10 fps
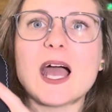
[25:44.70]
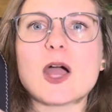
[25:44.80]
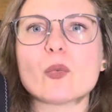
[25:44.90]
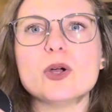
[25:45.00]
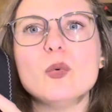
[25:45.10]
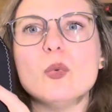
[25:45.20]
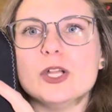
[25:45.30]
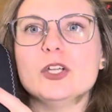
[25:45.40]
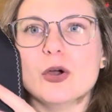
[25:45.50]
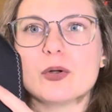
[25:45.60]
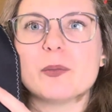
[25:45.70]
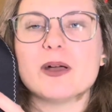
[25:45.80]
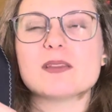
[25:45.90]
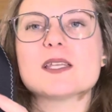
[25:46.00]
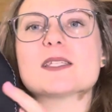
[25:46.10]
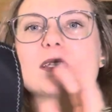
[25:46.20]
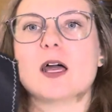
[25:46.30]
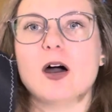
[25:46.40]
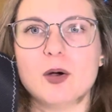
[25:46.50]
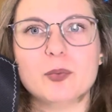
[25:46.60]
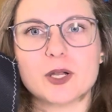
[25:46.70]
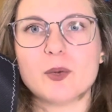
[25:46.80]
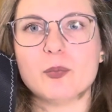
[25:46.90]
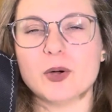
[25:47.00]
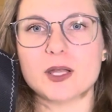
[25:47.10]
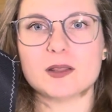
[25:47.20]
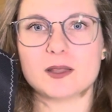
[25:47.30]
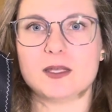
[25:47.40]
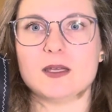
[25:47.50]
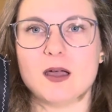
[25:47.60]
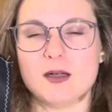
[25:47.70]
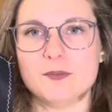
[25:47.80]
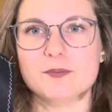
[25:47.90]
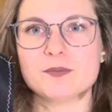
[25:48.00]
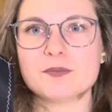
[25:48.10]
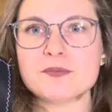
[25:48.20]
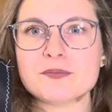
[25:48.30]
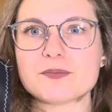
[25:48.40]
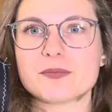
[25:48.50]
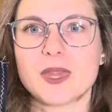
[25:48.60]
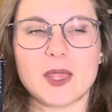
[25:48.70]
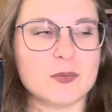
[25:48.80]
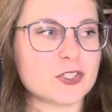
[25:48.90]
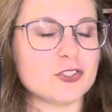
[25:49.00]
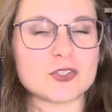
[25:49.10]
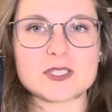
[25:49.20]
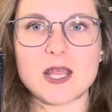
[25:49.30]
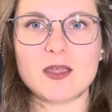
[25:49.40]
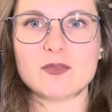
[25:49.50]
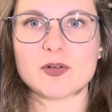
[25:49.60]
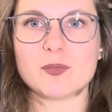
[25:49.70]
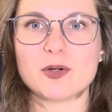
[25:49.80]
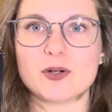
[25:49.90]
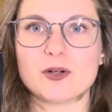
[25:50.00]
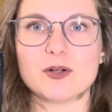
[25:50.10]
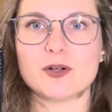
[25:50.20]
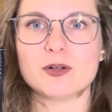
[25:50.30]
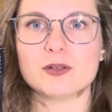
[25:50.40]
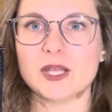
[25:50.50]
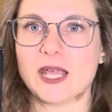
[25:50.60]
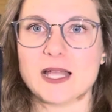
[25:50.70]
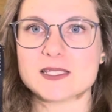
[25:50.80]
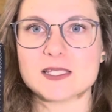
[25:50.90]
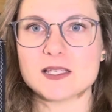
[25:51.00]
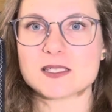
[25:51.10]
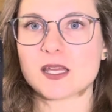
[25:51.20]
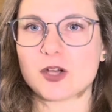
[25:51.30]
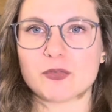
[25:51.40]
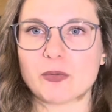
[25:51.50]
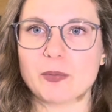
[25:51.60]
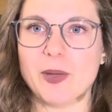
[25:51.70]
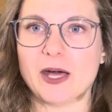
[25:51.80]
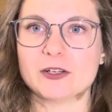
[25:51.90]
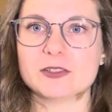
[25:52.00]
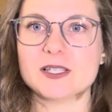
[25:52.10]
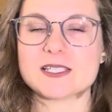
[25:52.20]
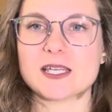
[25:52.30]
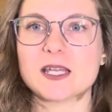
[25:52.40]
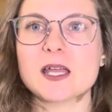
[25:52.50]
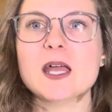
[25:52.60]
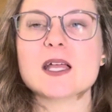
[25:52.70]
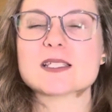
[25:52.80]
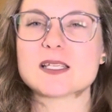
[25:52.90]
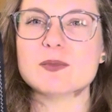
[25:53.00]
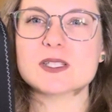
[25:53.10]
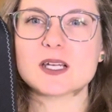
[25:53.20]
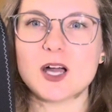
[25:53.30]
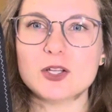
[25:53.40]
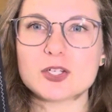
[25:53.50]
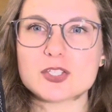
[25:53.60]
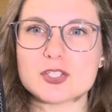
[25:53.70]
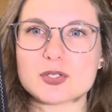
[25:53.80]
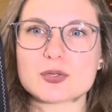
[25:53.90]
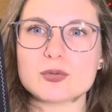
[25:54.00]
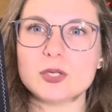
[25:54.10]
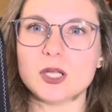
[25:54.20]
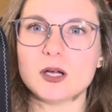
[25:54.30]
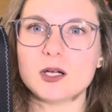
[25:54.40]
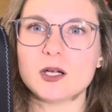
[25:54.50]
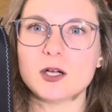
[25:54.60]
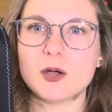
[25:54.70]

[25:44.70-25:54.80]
will, one note about this is I'll put up what the image looks like from her like Etsy listing or from the pattern listing. Some of the colors do look